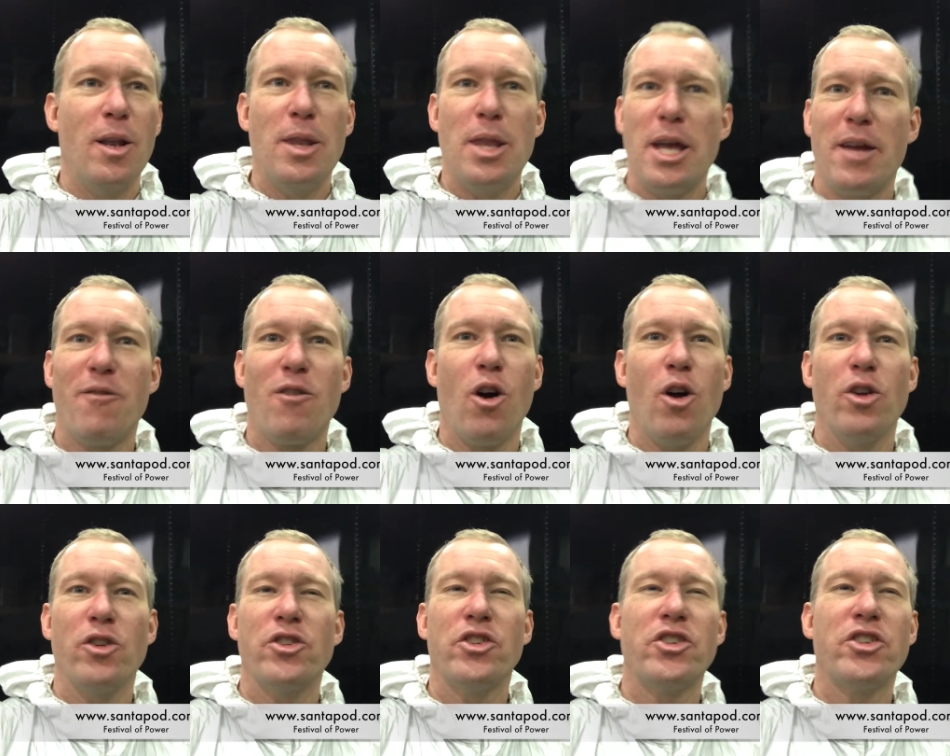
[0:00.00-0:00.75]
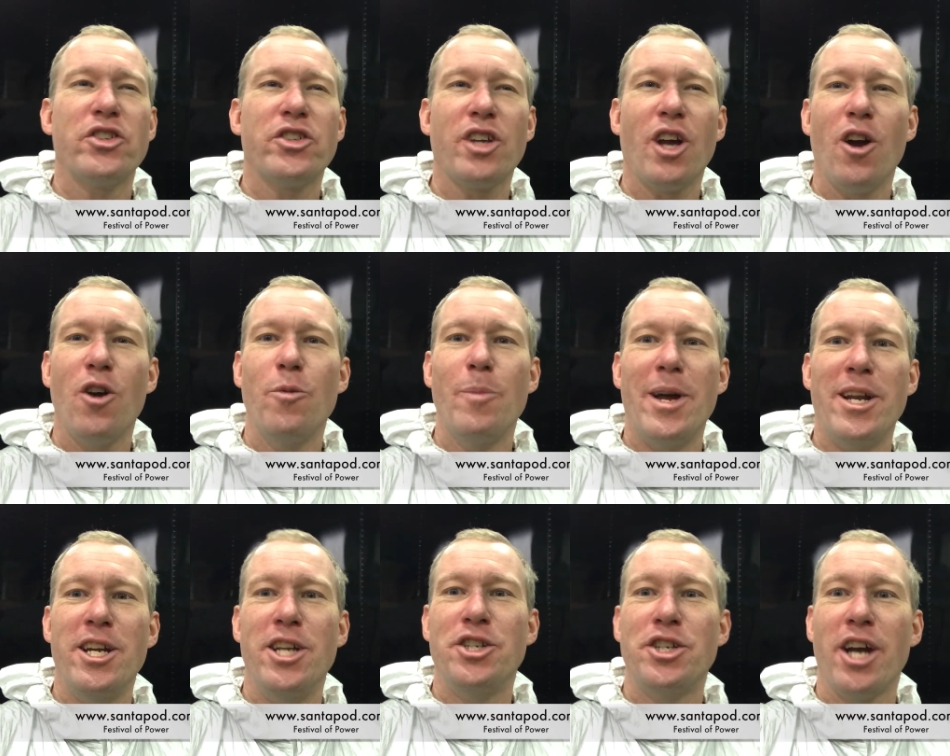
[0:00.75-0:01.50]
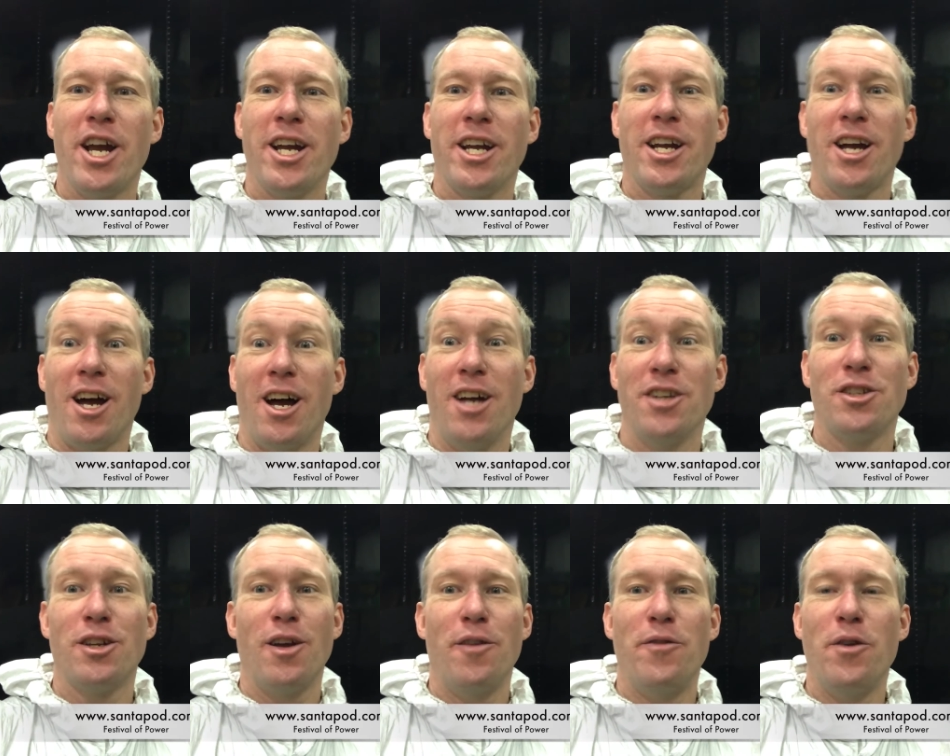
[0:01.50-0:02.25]
They've got so many jet
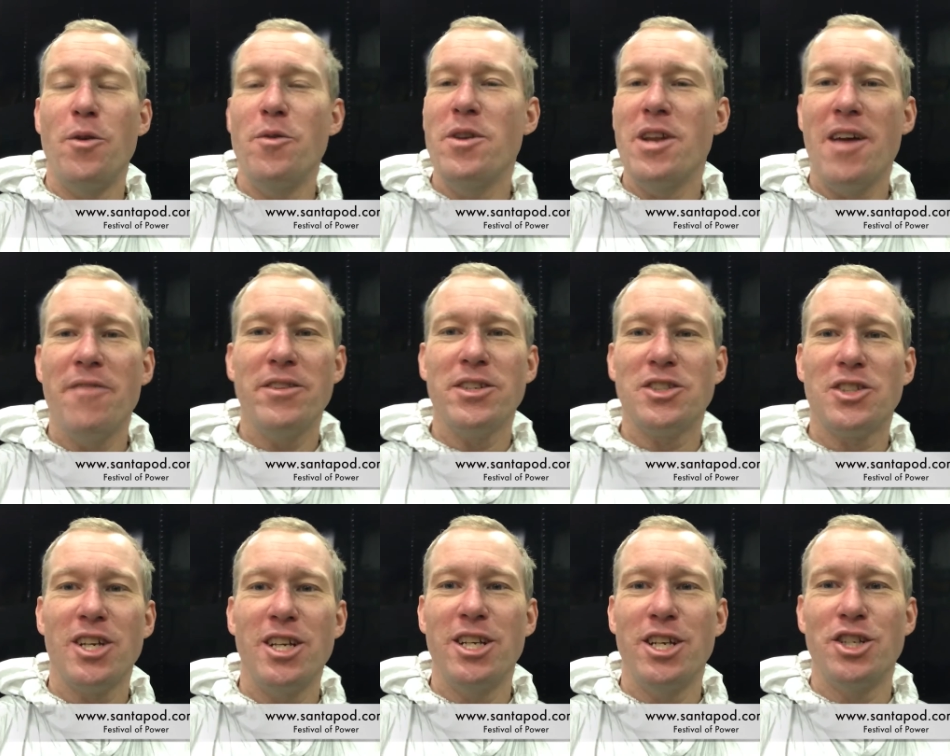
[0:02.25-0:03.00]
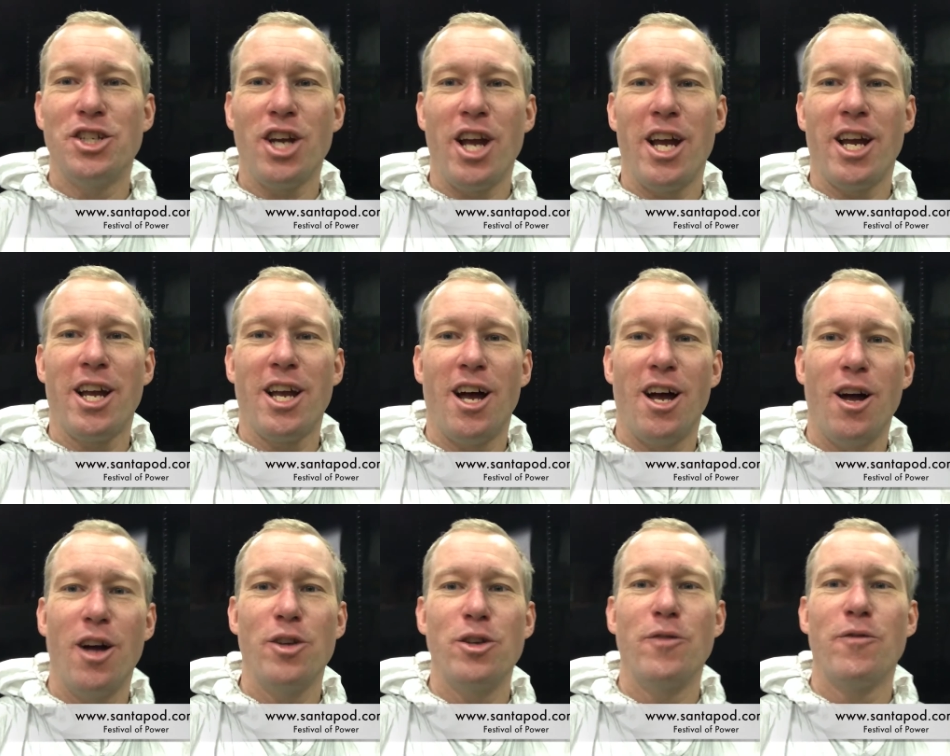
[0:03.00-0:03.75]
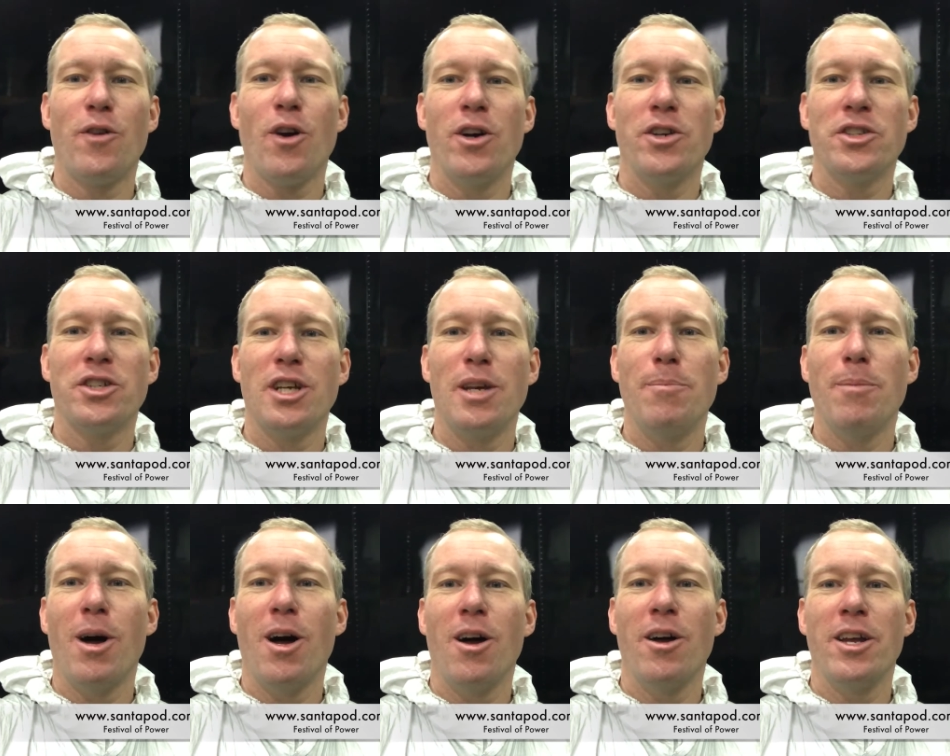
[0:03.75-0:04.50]
cars. If you've never seen a jet car, you've got to see
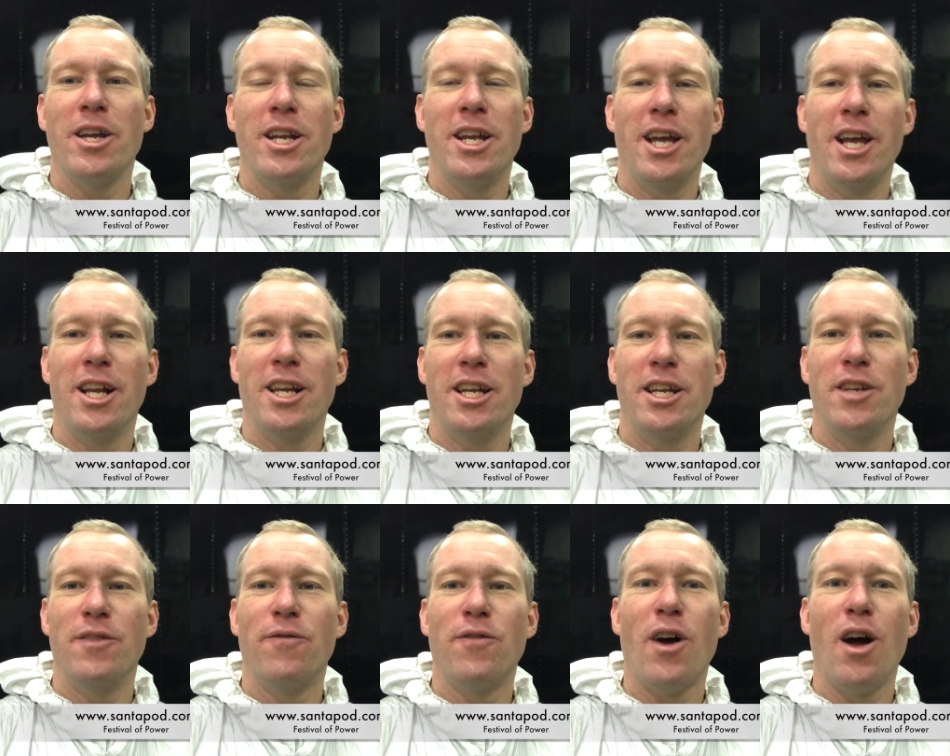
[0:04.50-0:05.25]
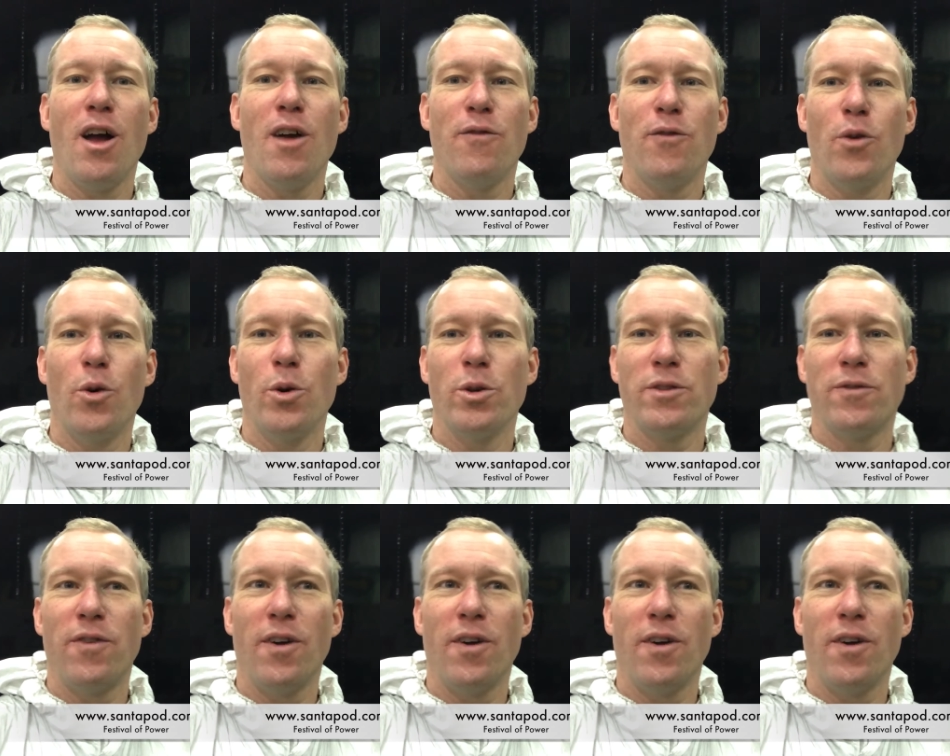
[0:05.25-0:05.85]
Martin Hill in Fire Force.